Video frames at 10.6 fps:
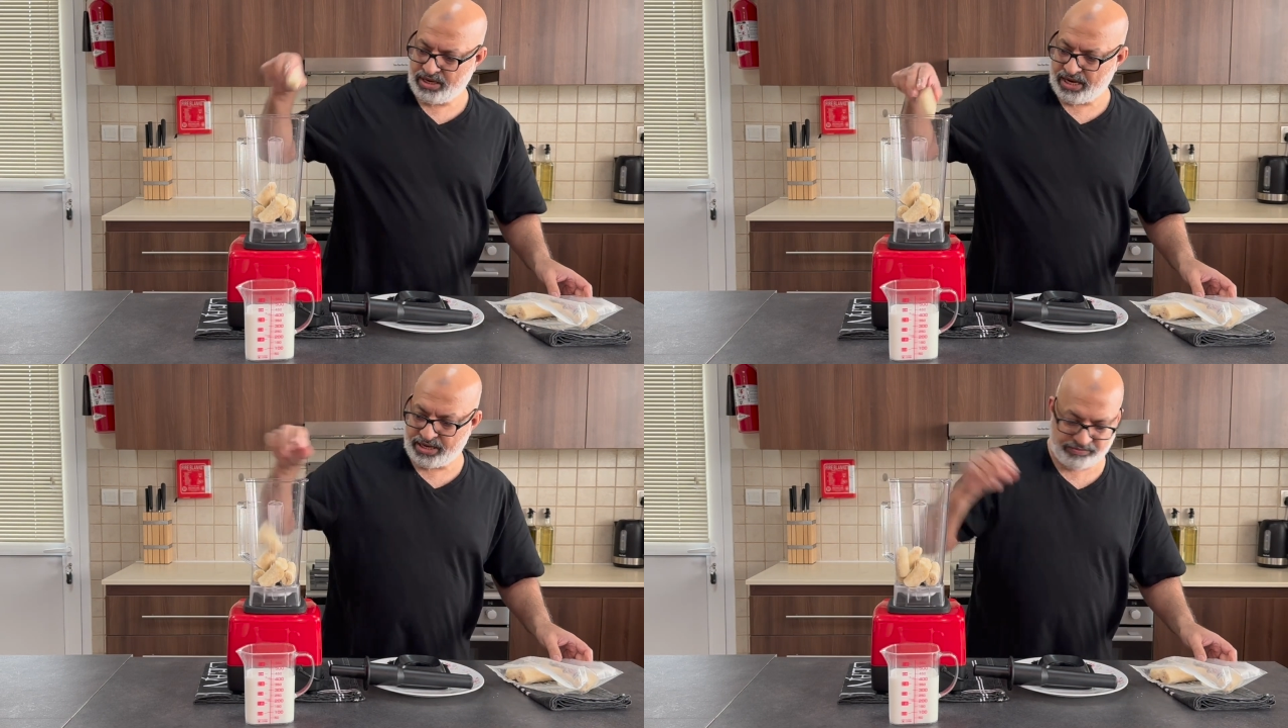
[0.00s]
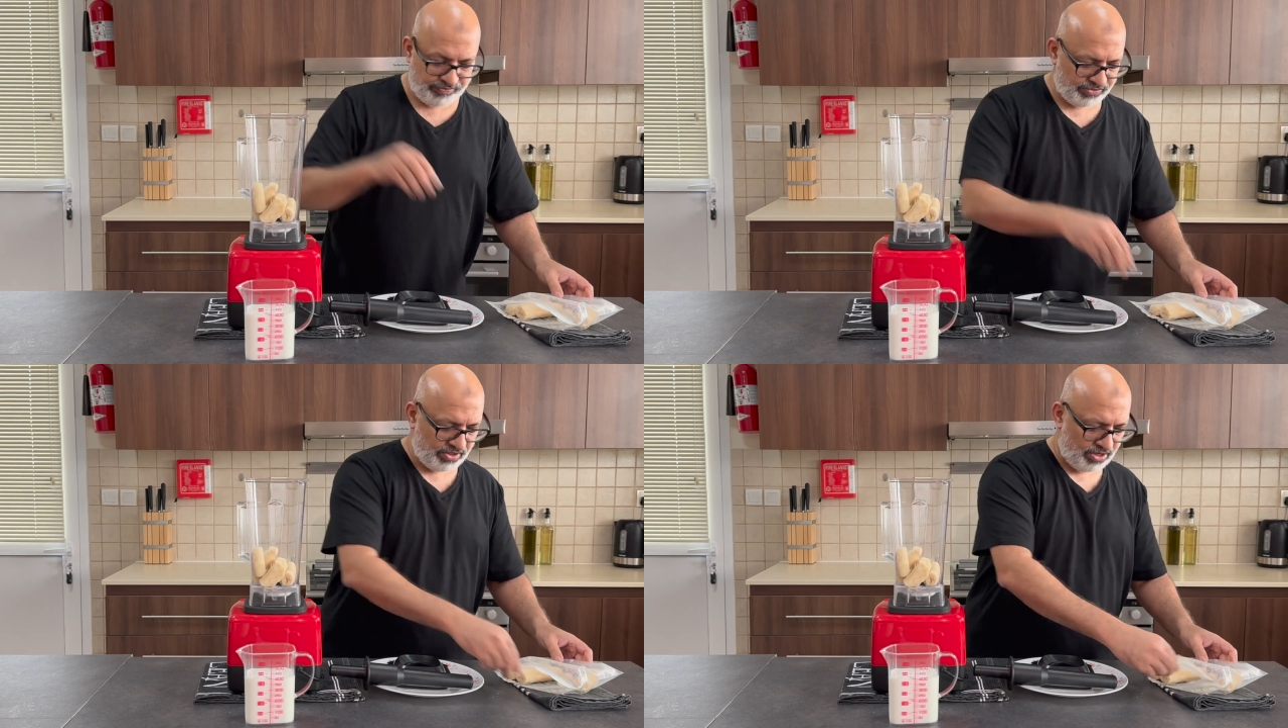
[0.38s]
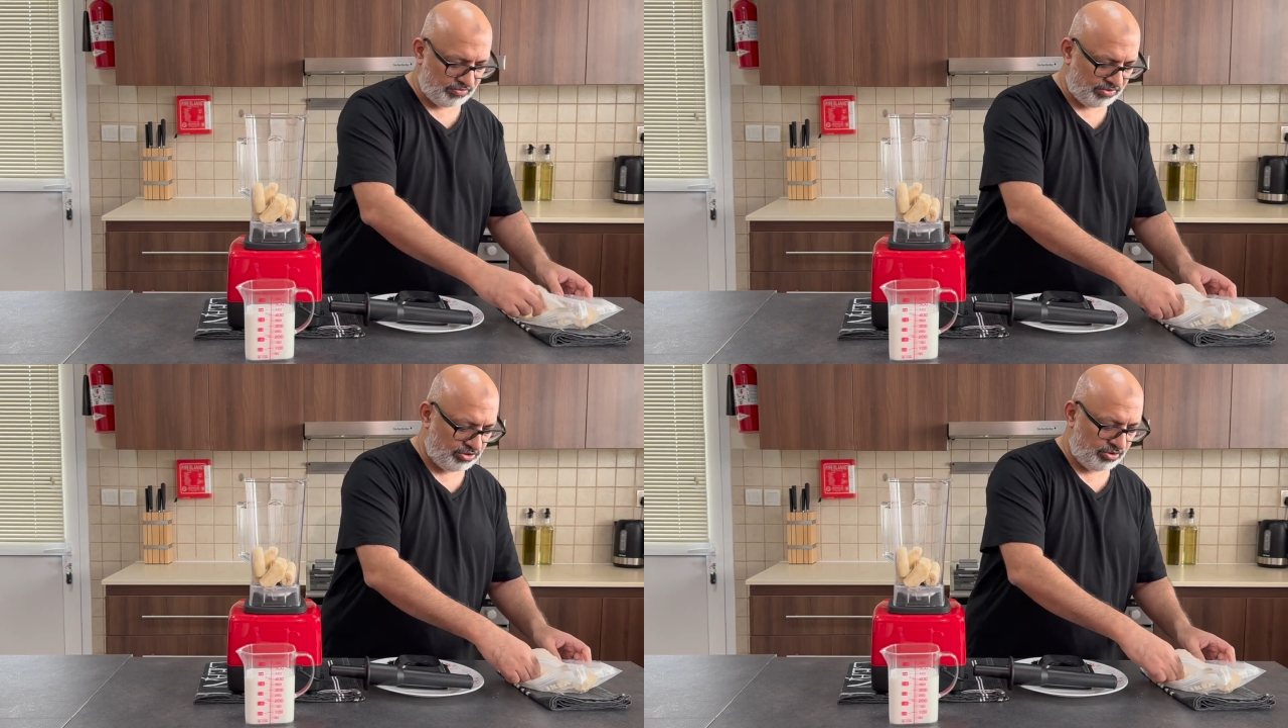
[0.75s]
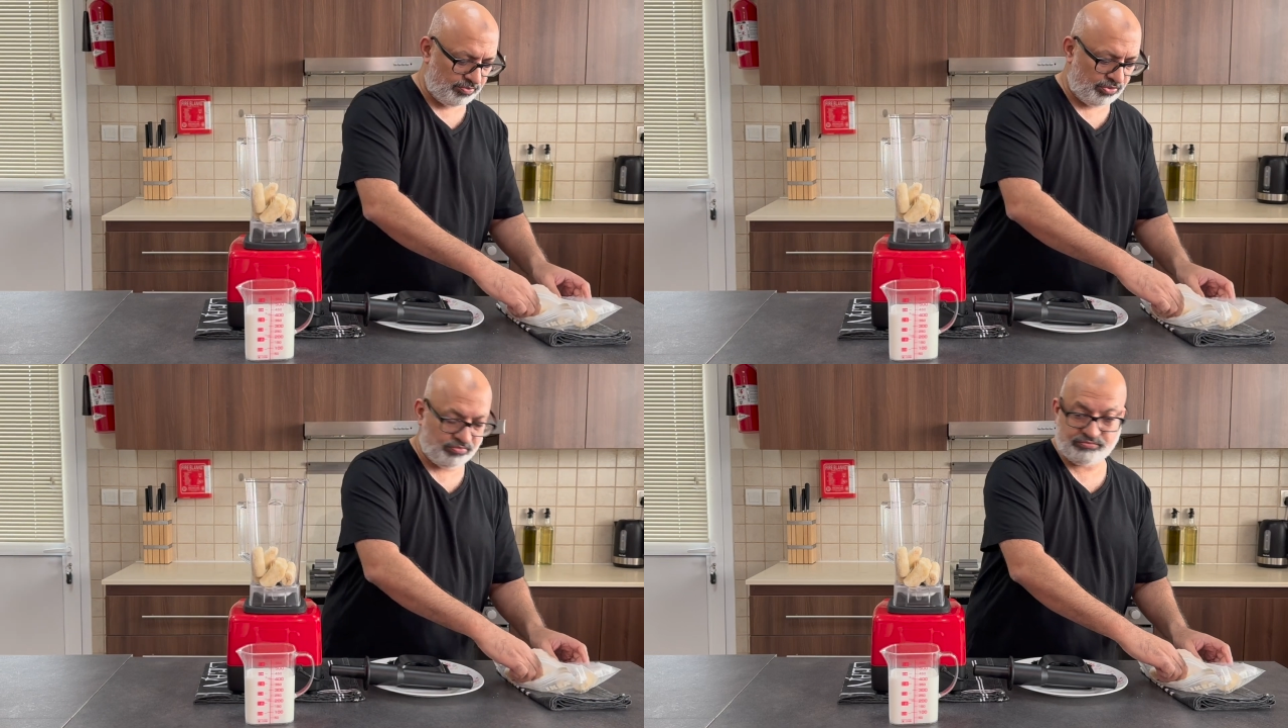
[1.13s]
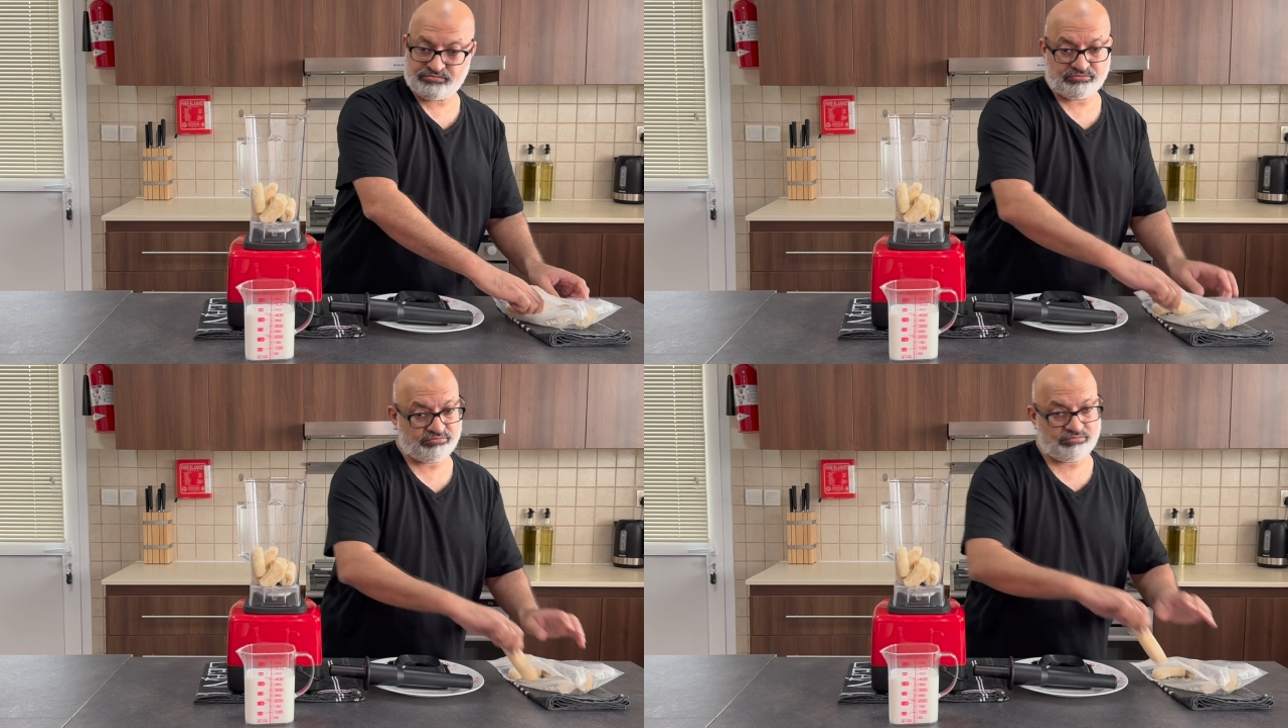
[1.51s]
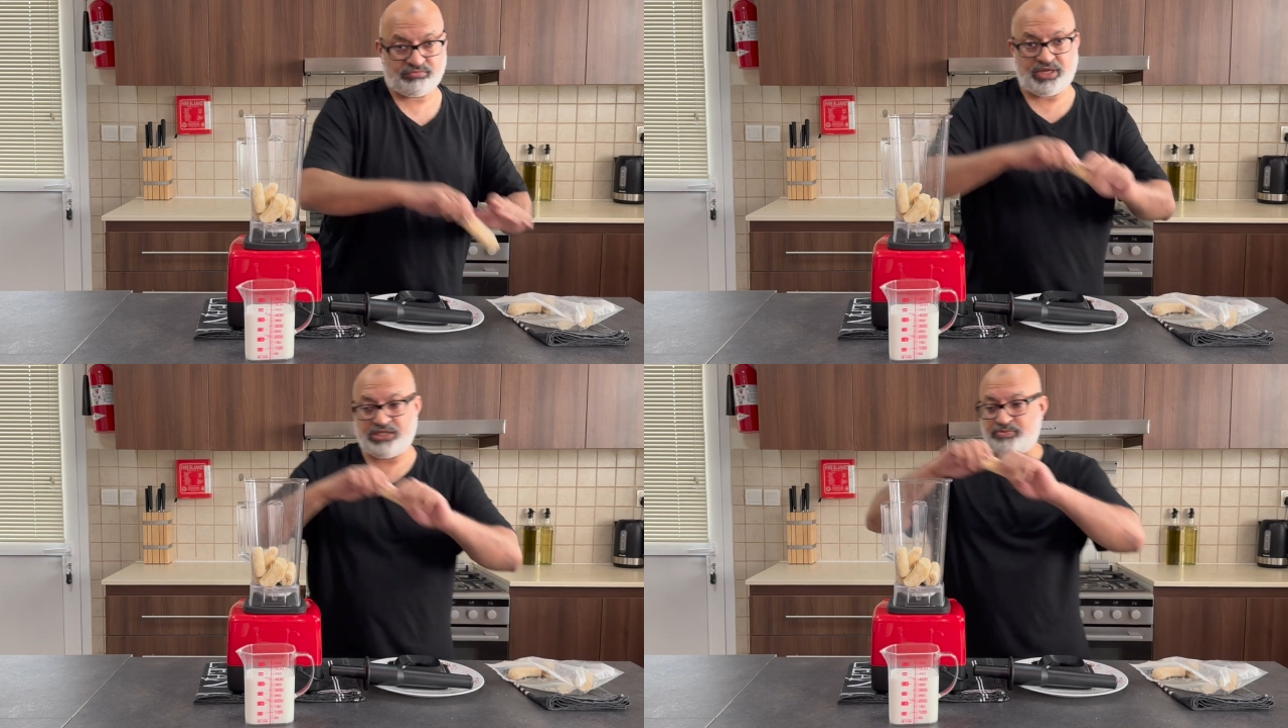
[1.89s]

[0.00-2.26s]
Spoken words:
And you know, you can put as